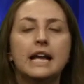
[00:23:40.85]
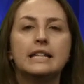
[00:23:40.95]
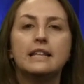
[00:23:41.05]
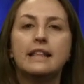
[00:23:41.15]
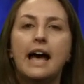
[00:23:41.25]

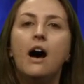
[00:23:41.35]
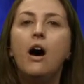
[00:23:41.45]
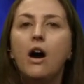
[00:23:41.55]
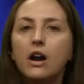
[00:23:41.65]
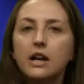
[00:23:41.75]
And then that
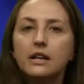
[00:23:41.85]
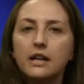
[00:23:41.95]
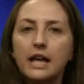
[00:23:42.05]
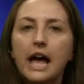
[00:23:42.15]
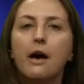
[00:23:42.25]
heart
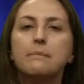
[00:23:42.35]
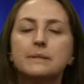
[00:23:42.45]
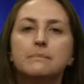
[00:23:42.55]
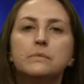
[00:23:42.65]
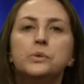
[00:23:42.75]

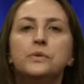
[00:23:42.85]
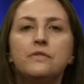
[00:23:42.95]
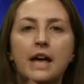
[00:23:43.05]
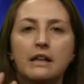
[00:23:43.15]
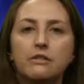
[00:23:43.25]
helps move
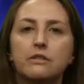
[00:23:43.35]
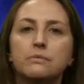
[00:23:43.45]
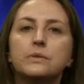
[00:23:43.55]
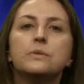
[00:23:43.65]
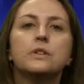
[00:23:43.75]
that
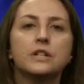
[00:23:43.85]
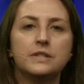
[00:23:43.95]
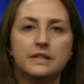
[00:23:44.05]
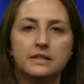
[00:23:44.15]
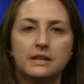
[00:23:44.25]
through their
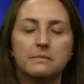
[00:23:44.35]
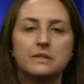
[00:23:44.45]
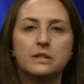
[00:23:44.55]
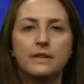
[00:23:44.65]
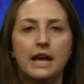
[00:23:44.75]
system
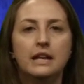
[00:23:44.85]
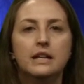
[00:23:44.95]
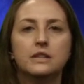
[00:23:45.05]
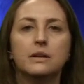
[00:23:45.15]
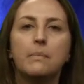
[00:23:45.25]
so that
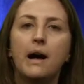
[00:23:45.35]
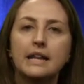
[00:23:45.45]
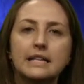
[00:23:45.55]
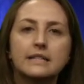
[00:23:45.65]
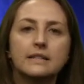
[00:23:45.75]
their
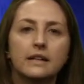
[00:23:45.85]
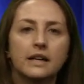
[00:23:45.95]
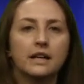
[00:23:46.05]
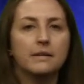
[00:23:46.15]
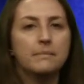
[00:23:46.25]
bodies
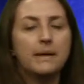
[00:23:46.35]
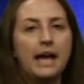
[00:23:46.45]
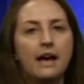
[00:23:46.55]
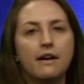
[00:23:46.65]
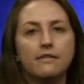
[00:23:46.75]
um,
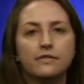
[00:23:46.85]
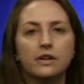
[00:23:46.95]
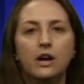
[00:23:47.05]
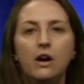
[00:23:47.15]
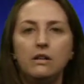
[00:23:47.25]
have
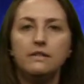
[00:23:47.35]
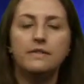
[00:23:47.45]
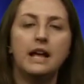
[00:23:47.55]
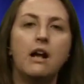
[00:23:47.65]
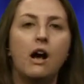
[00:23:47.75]
all of
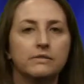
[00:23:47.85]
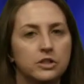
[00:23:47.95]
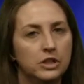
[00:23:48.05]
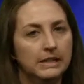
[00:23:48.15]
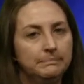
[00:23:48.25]
that
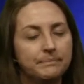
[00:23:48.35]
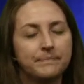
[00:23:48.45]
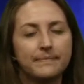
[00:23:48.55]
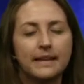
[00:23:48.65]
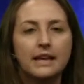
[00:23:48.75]
oxygen.
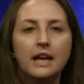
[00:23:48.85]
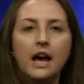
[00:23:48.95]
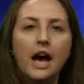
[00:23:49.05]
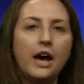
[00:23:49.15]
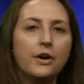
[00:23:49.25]

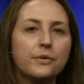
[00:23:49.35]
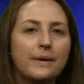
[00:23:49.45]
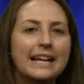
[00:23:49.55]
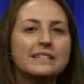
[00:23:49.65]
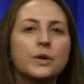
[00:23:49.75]
All
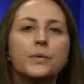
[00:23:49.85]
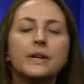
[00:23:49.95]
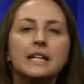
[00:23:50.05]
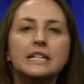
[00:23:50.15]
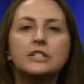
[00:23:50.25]
right, so we're
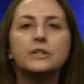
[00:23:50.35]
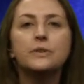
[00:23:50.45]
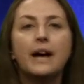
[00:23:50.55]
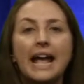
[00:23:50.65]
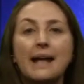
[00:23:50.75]
going to
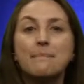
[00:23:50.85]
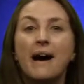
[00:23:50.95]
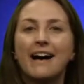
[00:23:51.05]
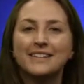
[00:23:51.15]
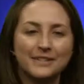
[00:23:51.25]
do a
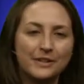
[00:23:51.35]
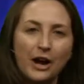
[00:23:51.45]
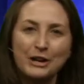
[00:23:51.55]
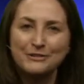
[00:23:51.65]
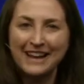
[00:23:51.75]
puzzle.
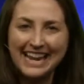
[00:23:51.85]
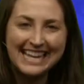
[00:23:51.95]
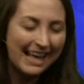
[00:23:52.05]
Are you ready?